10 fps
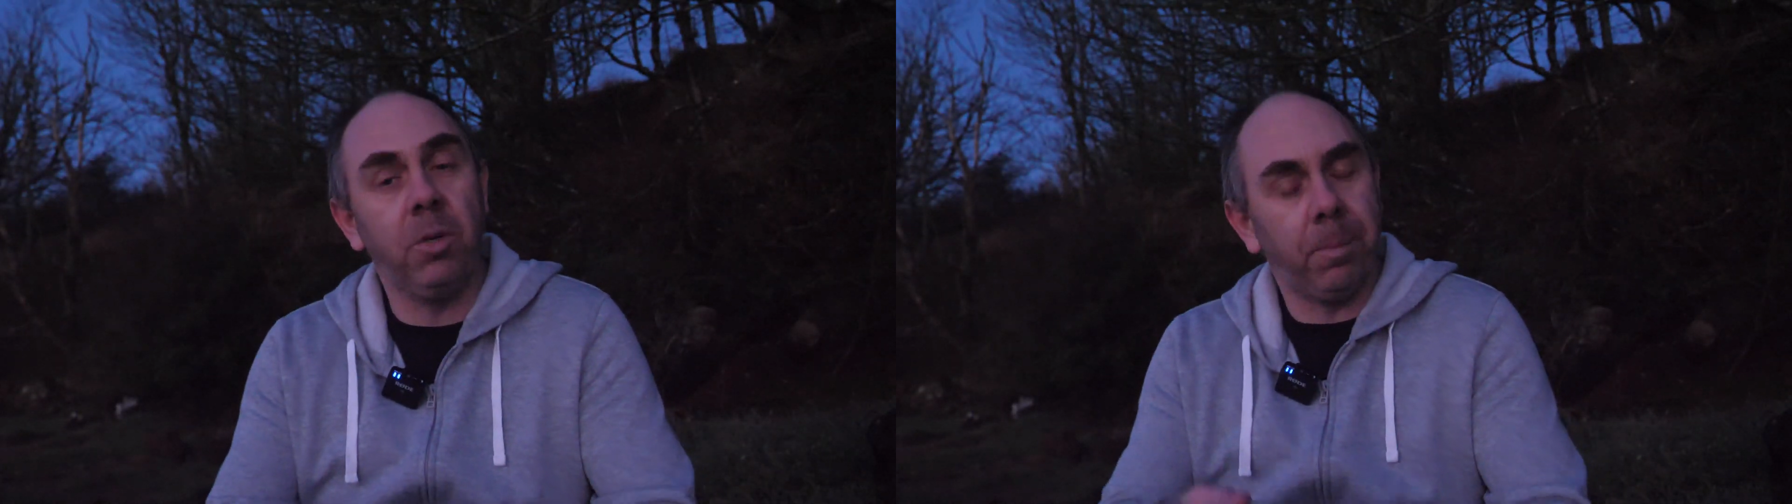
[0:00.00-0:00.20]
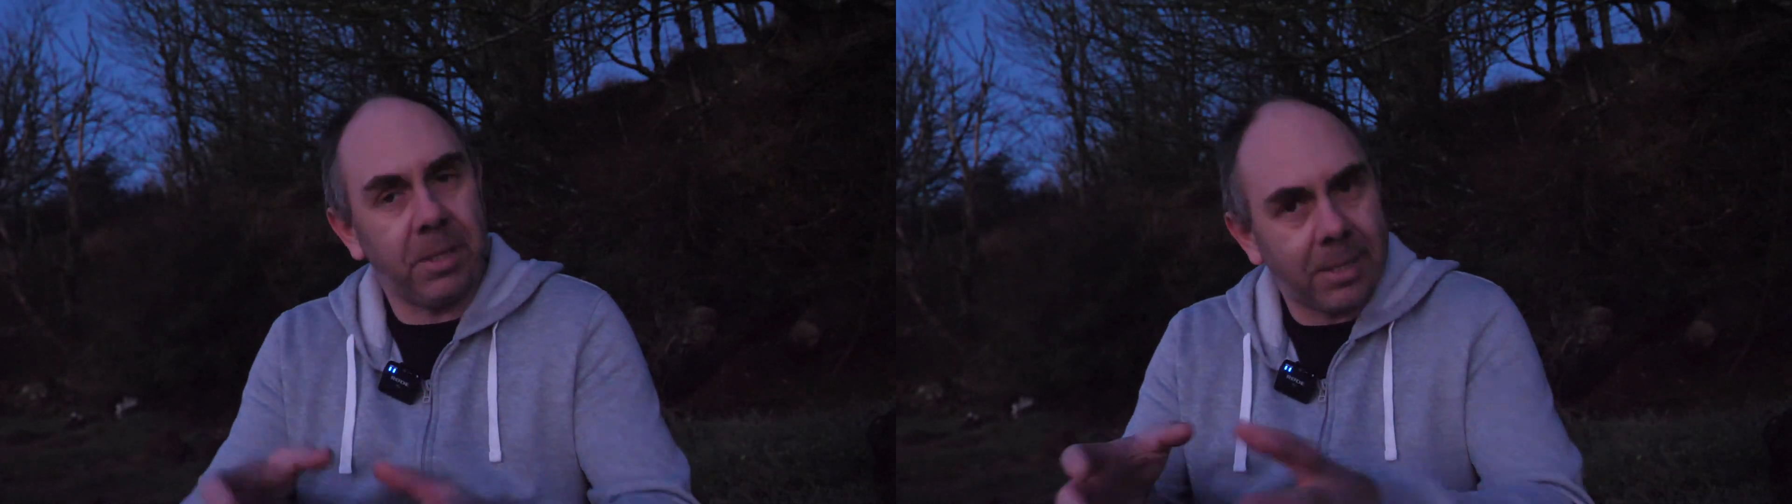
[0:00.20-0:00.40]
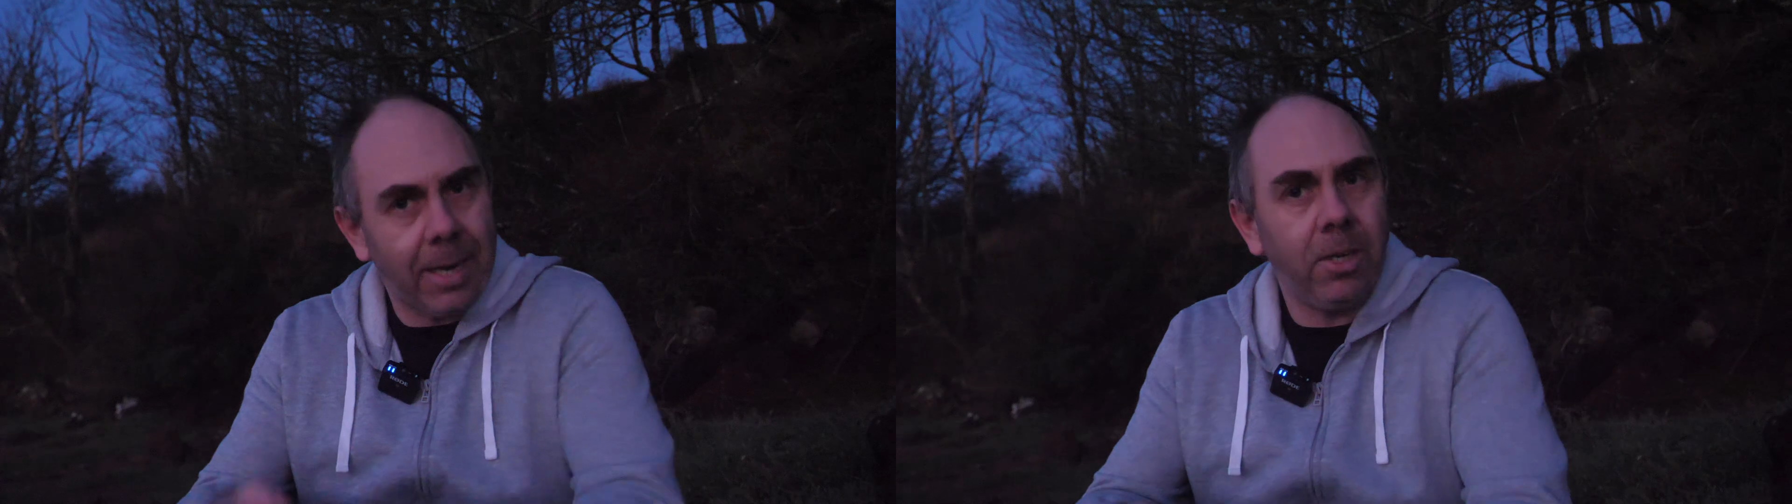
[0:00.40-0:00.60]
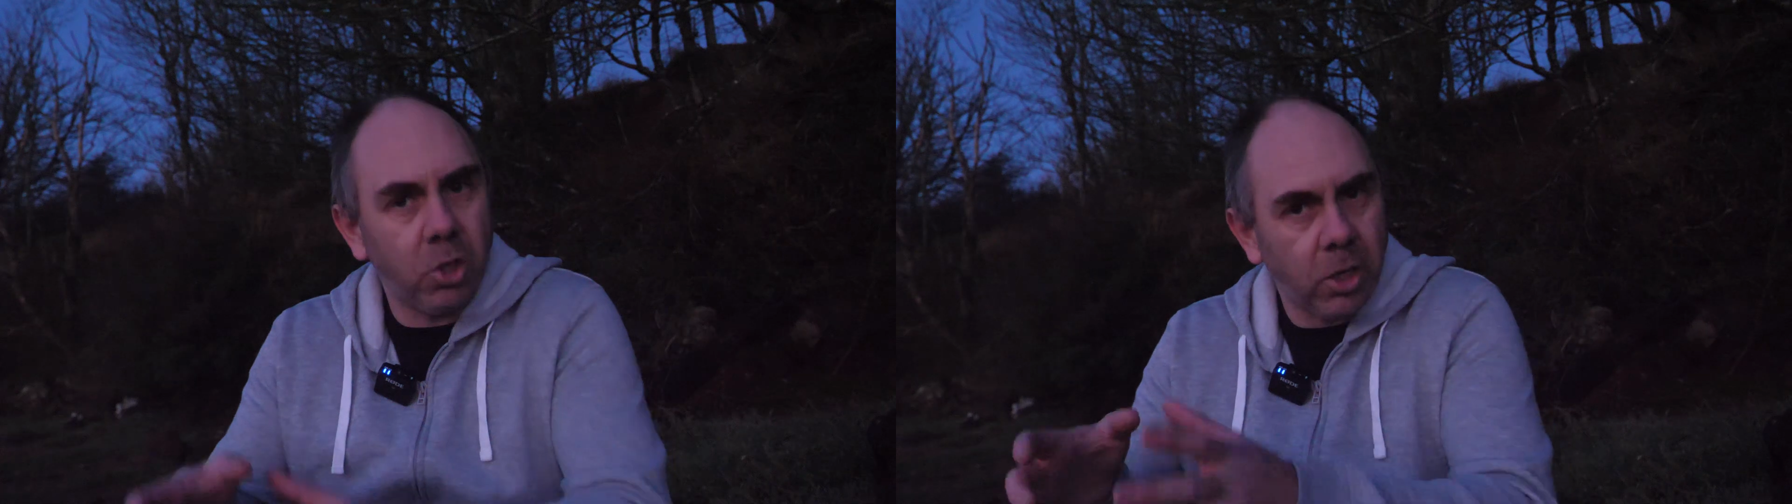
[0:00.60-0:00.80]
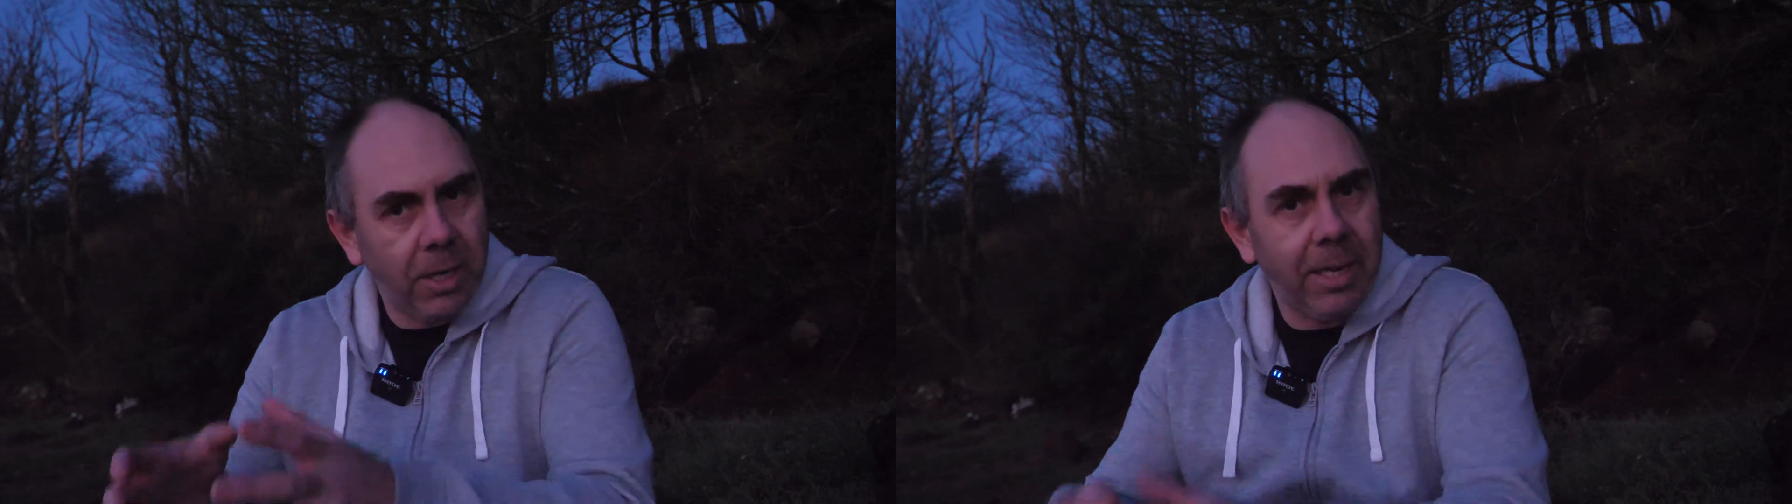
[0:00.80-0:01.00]
to
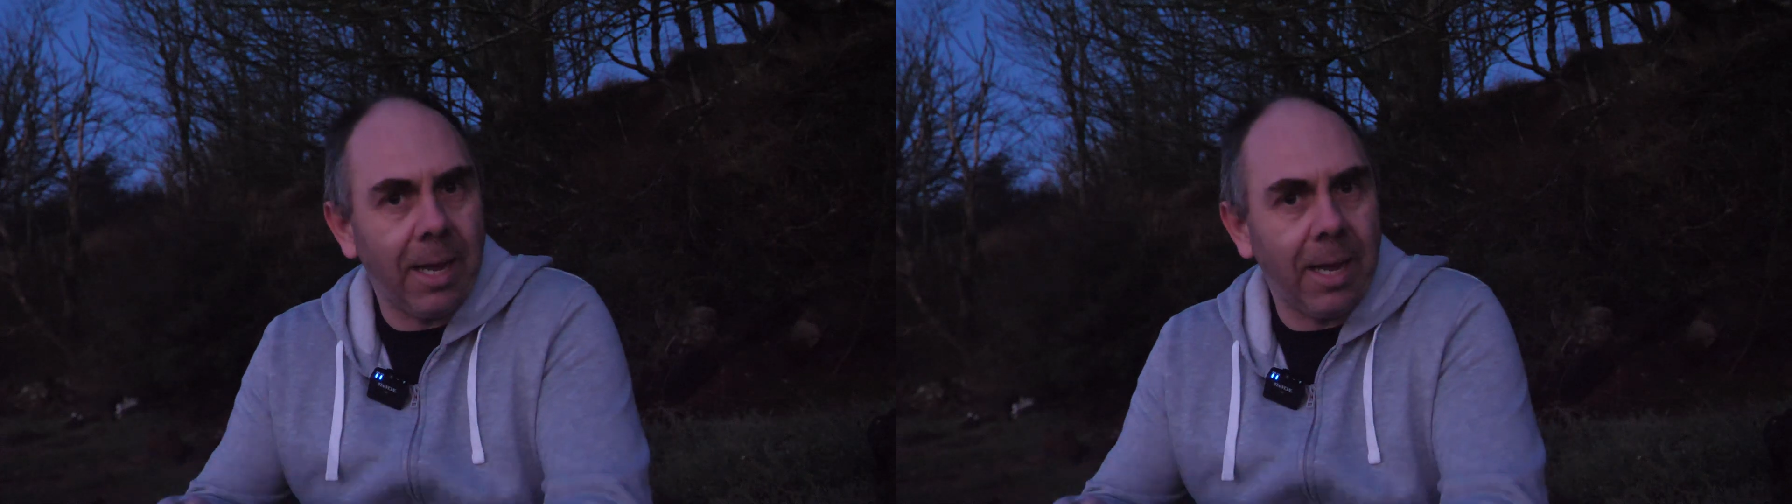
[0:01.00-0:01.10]
potentially